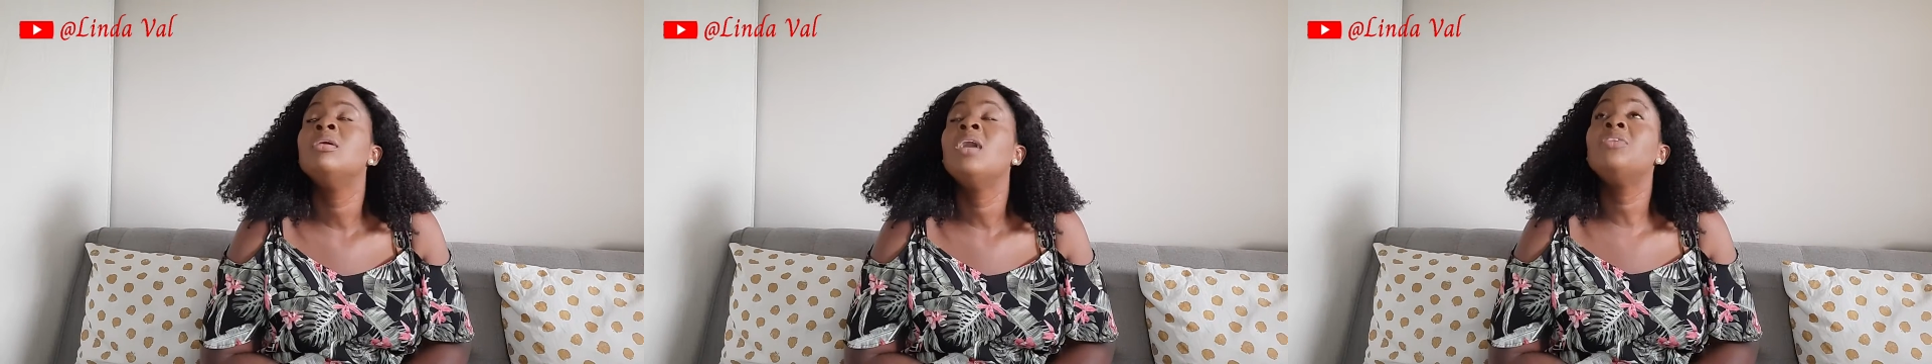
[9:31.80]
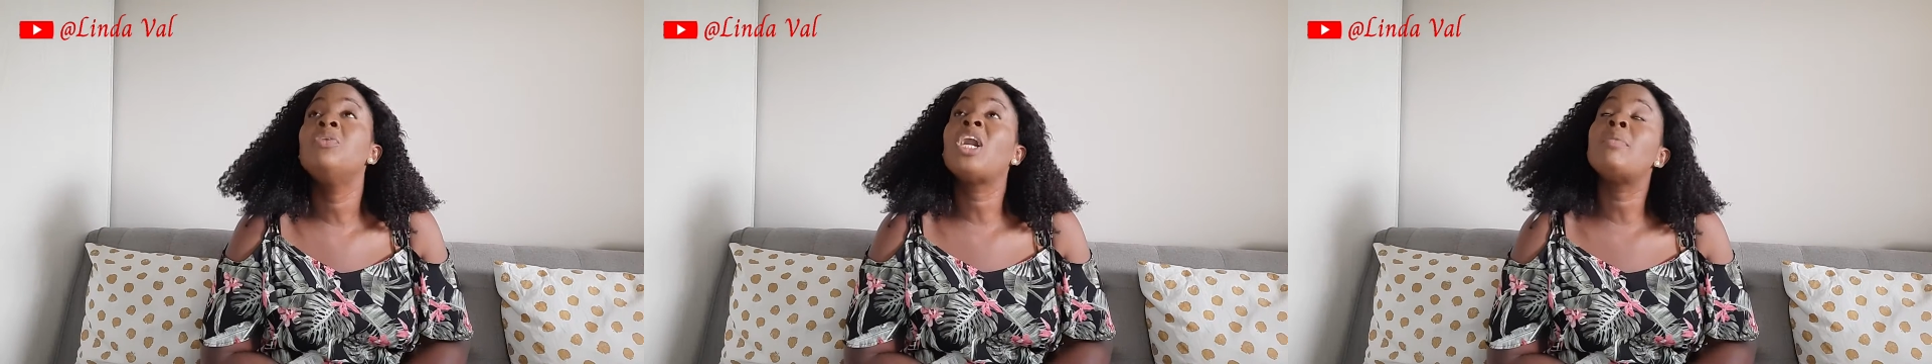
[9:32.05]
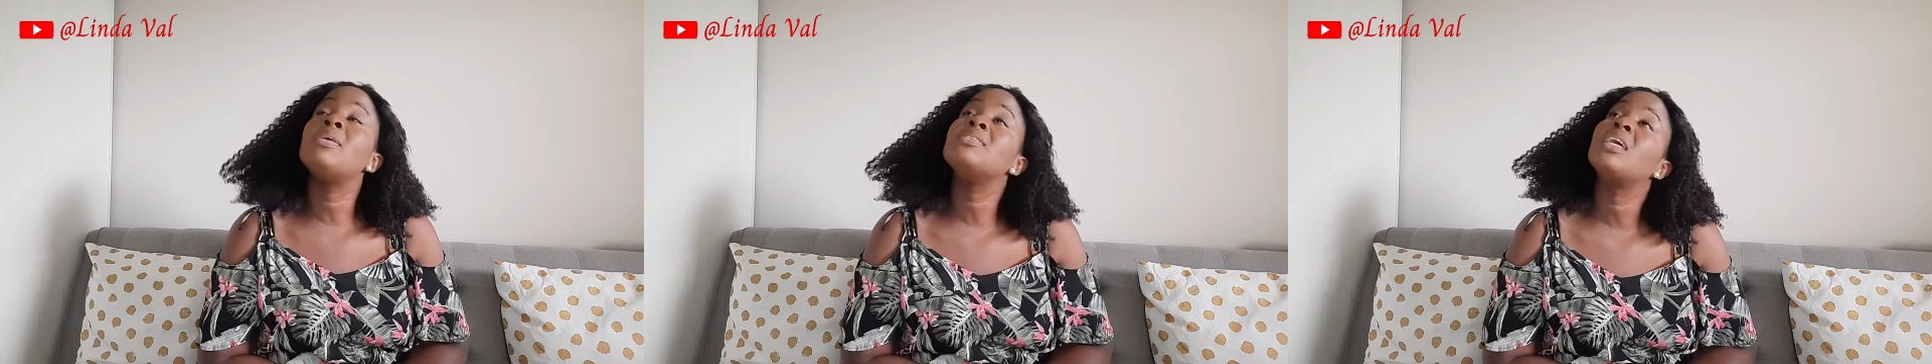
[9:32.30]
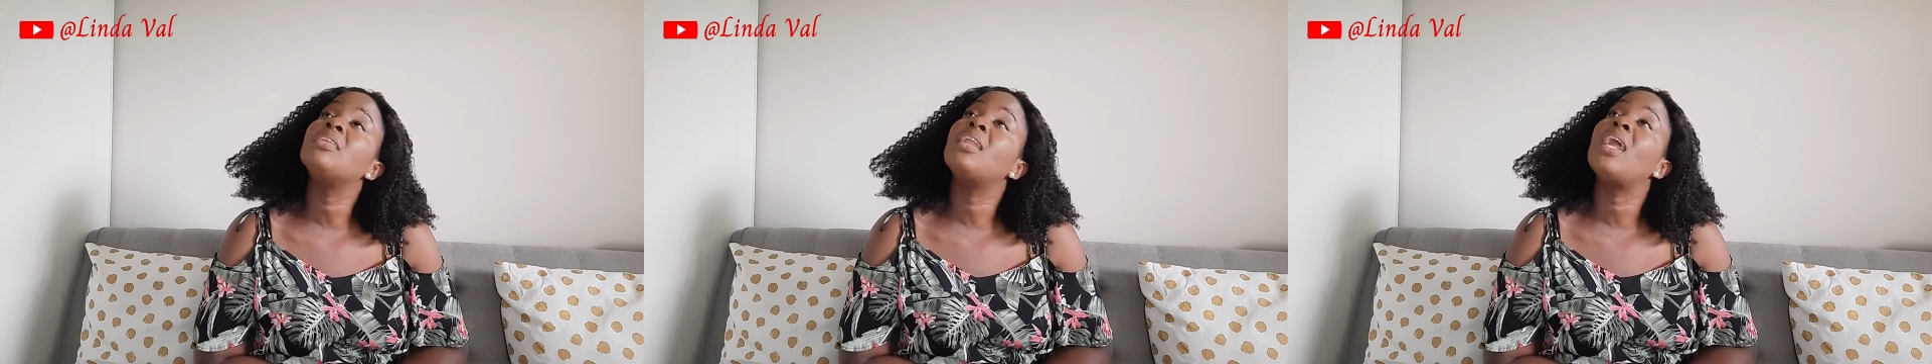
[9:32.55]
and they come and
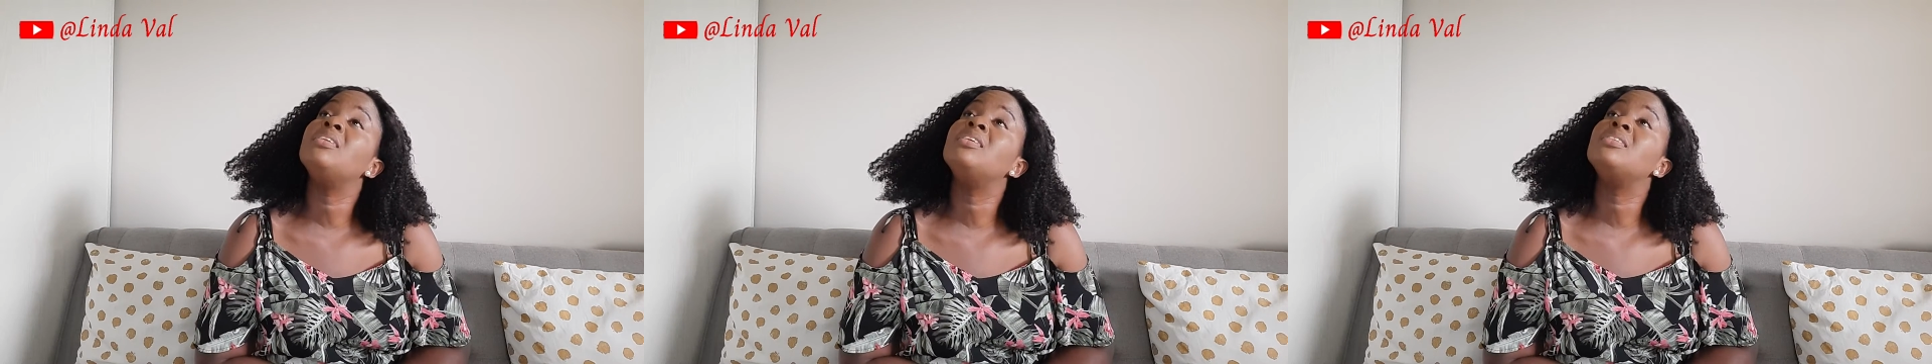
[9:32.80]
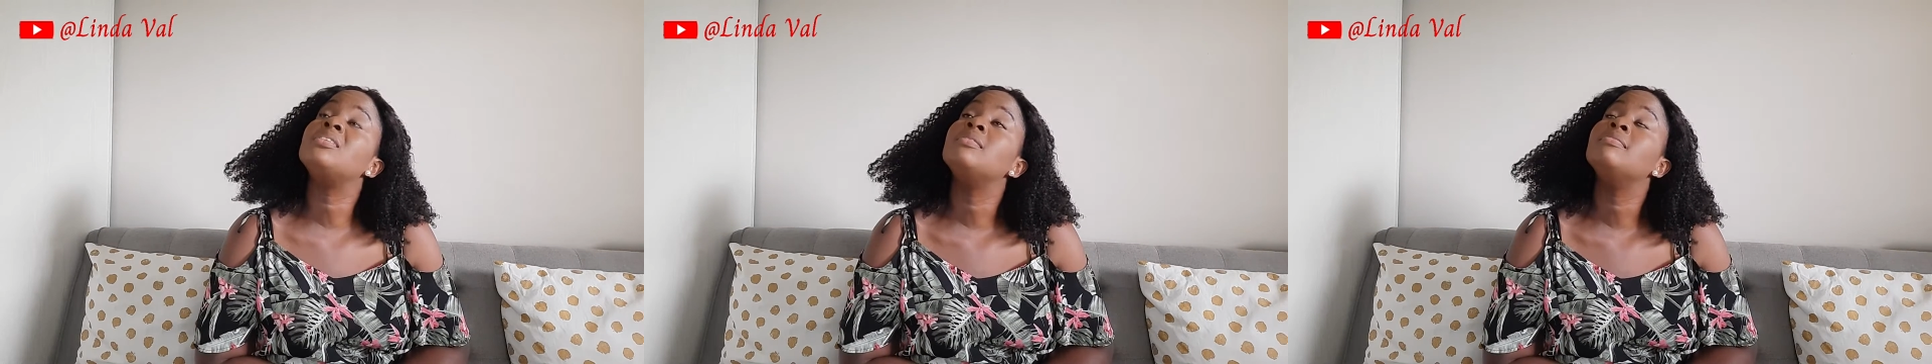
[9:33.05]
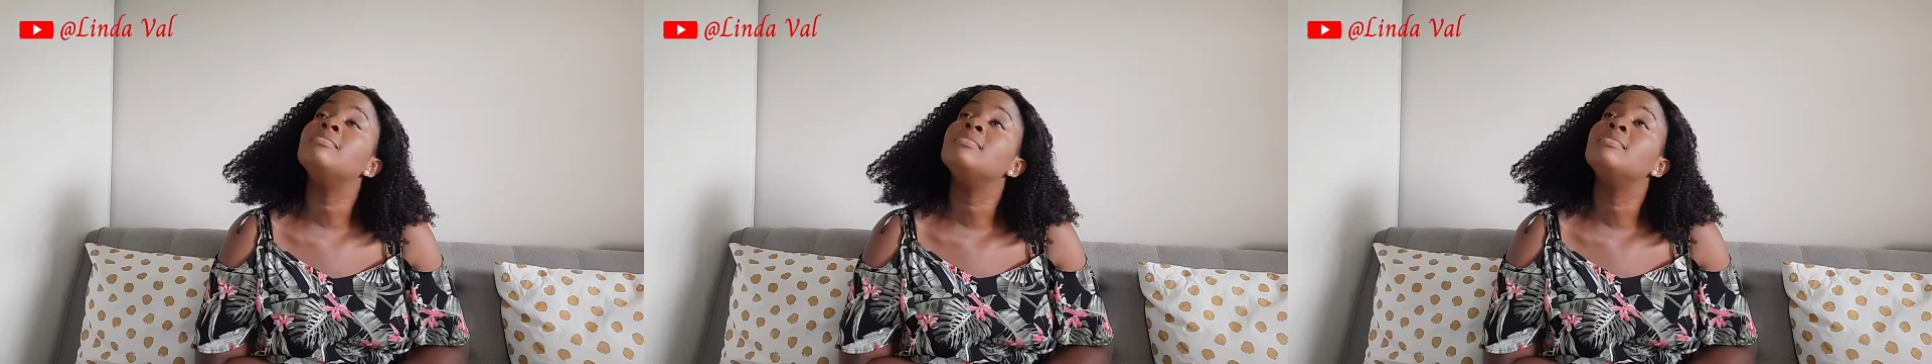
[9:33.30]
stand there like this.